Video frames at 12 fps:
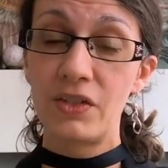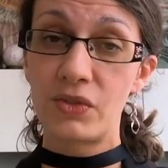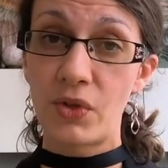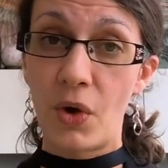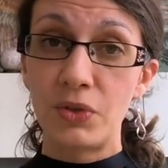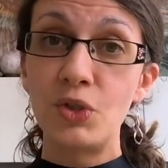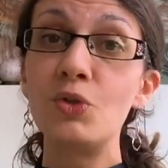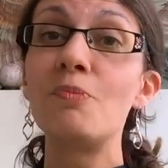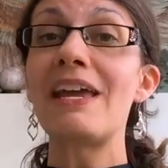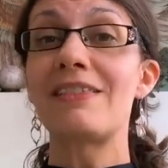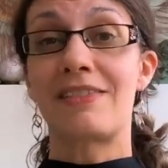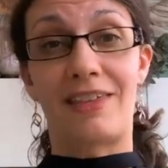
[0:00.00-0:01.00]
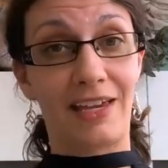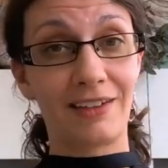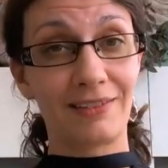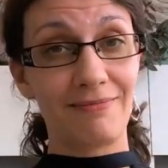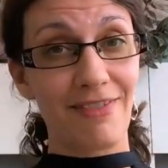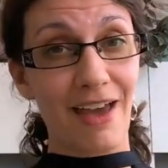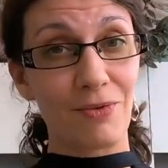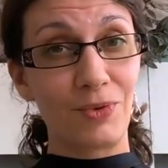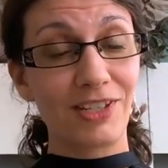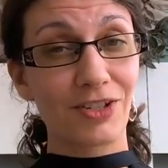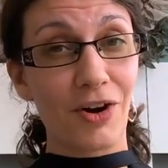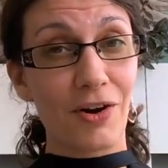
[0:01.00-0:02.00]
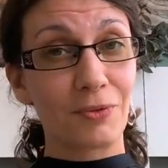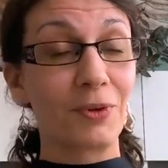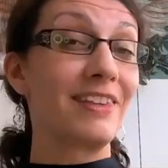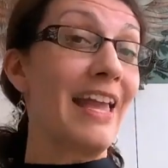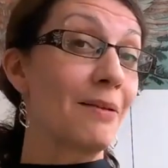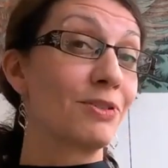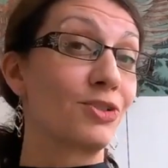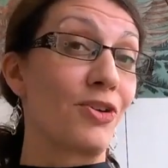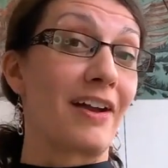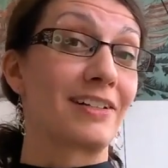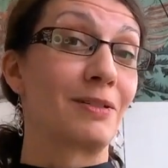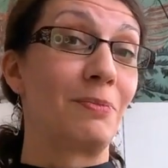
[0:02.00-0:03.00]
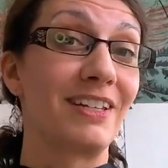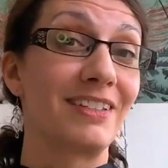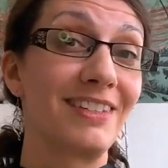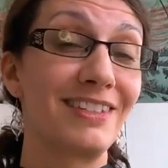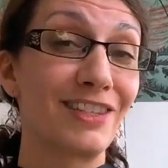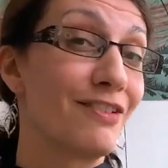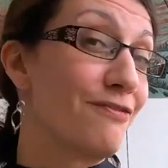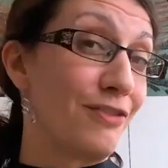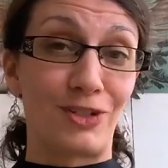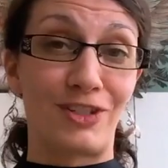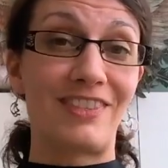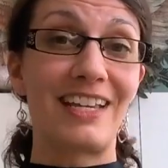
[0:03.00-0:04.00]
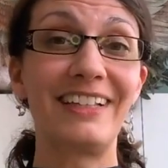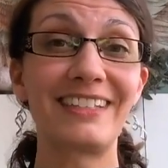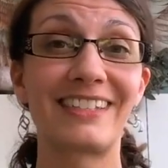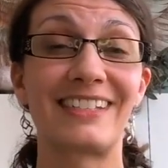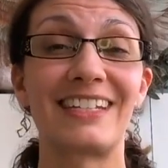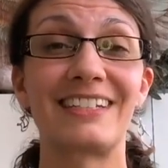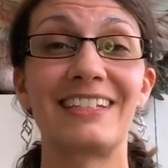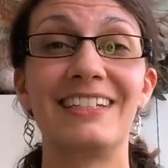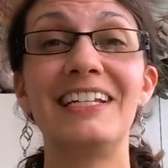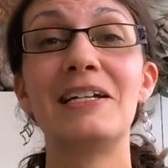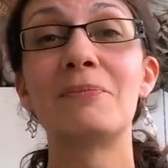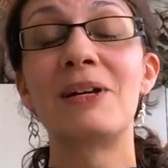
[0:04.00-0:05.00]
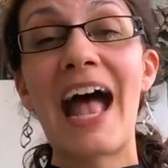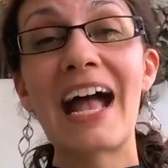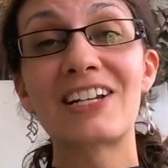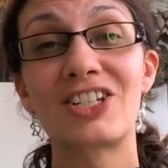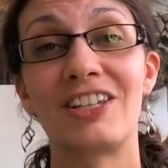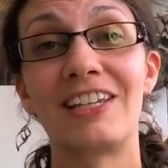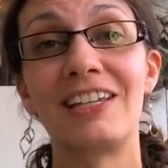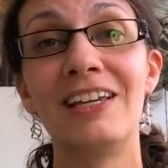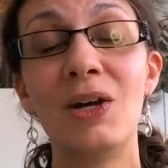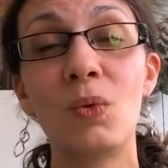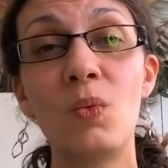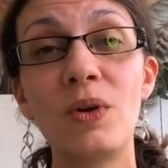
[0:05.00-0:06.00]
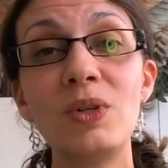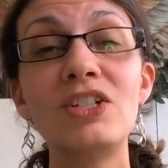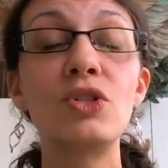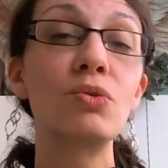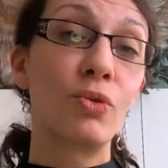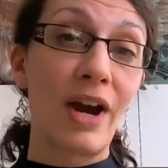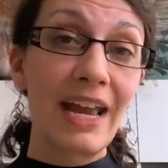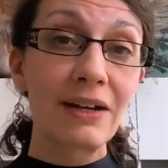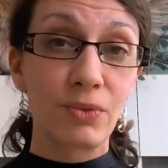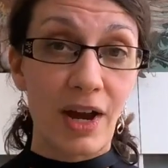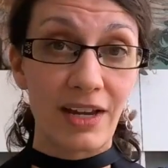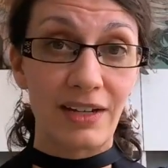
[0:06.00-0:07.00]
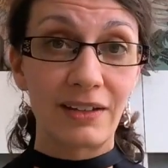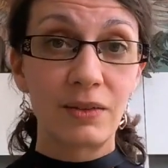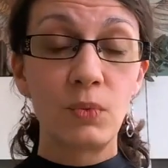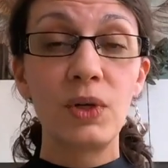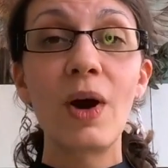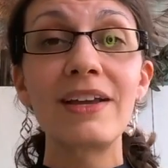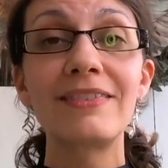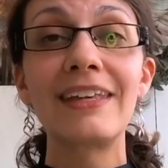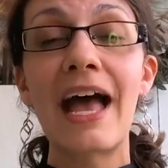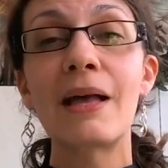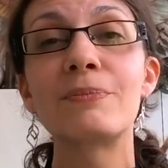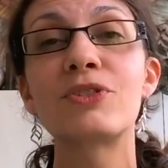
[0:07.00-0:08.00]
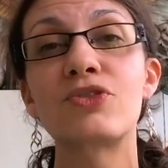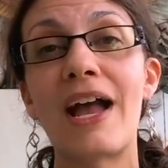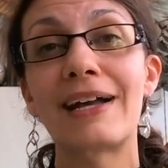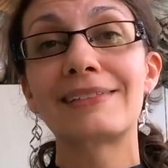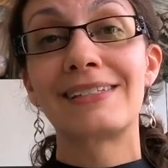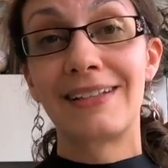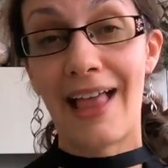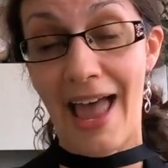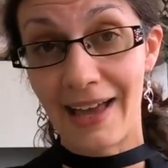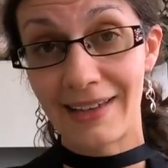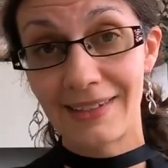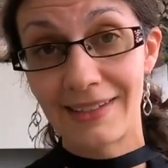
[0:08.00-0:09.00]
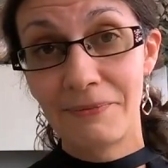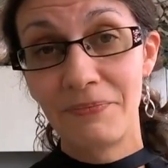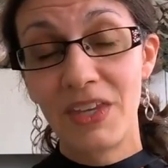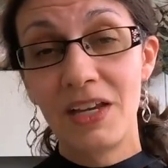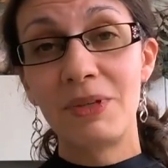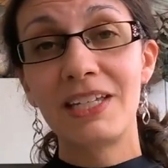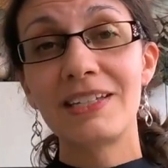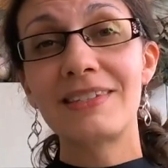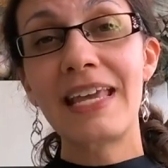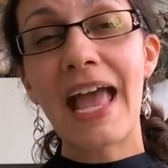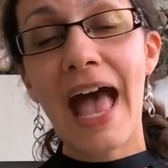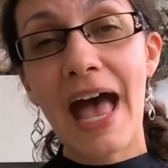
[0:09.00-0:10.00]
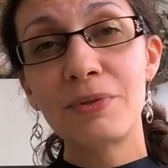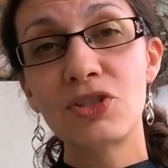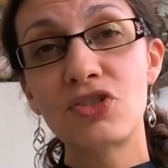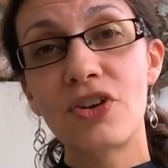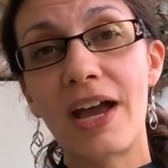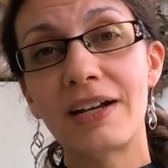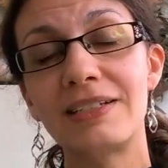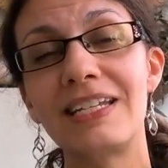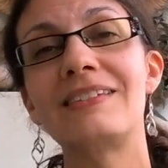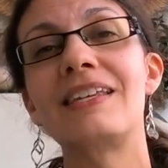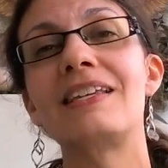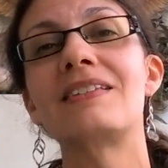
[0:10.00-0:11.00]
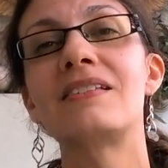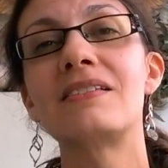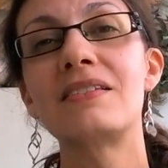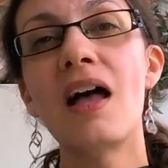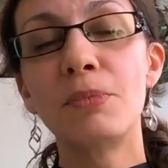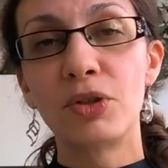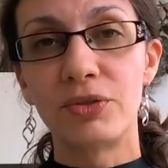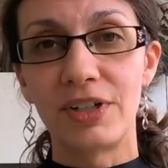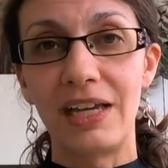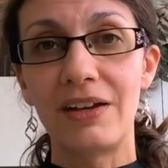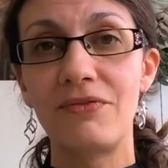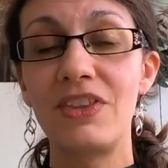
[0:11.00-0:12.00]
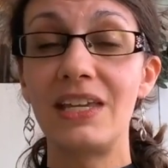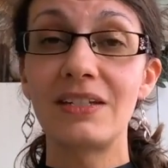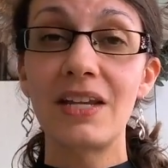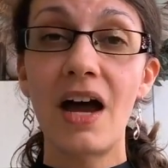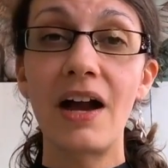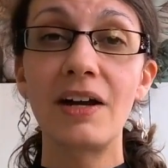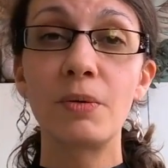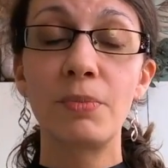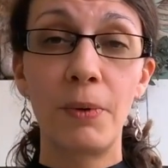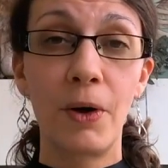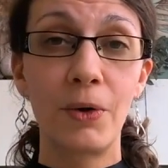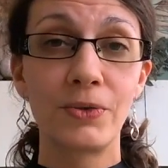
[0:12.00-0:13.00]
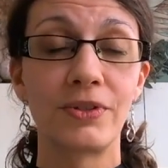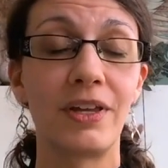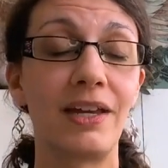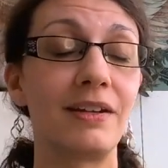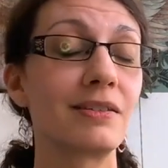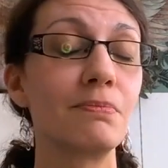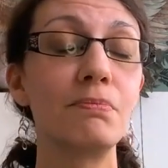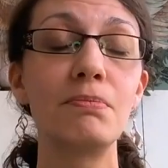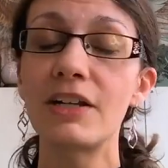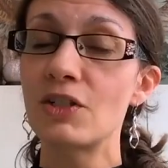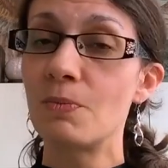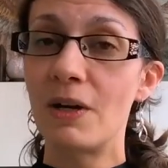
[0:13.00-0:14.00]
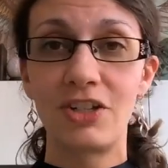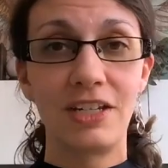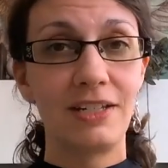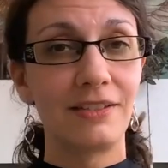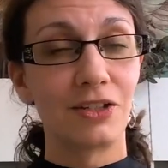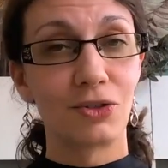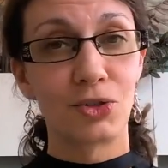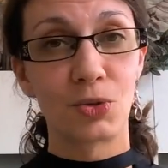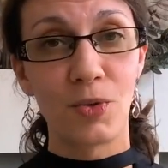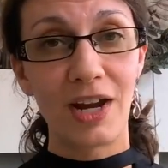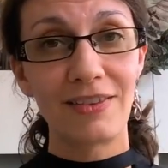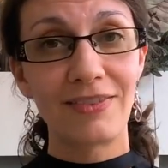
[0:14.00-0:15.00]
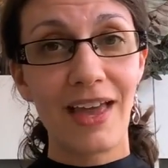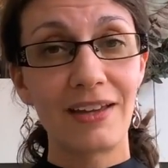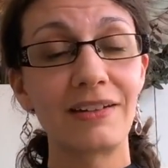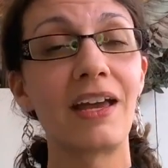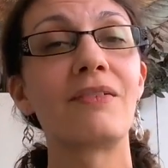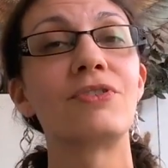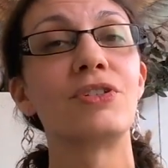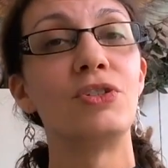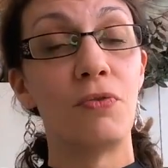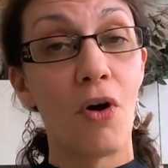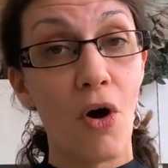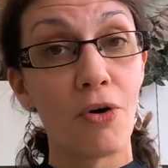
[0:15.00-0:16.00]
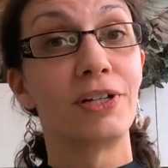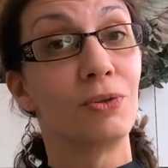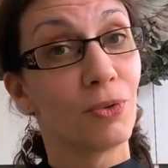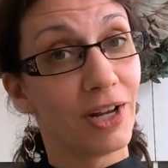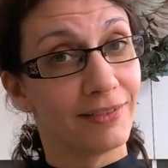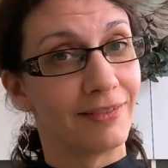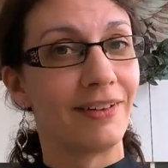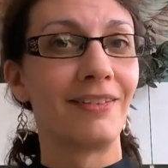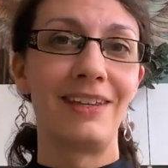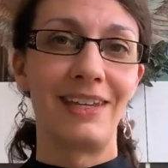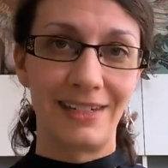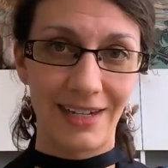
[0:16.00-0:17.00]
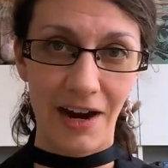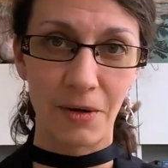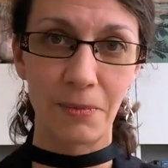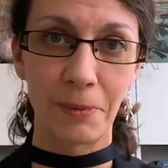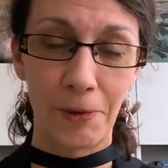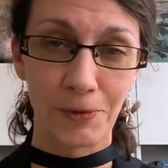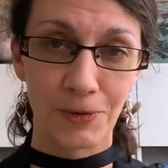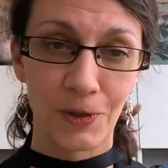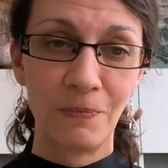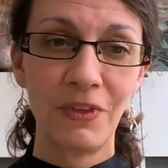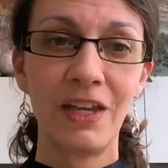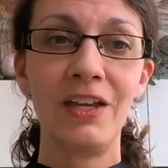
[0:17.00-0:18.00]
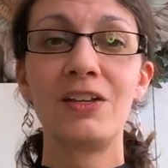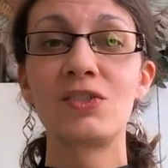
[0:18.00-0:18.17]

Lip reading: So you may think that we start with the abstract because it's the first thing listed. But actually, when we do grant writing, we write the abstracts last because the abstract is a summary of the entire proposal, and it's much, much easier to write that after you've already written the entire proposal.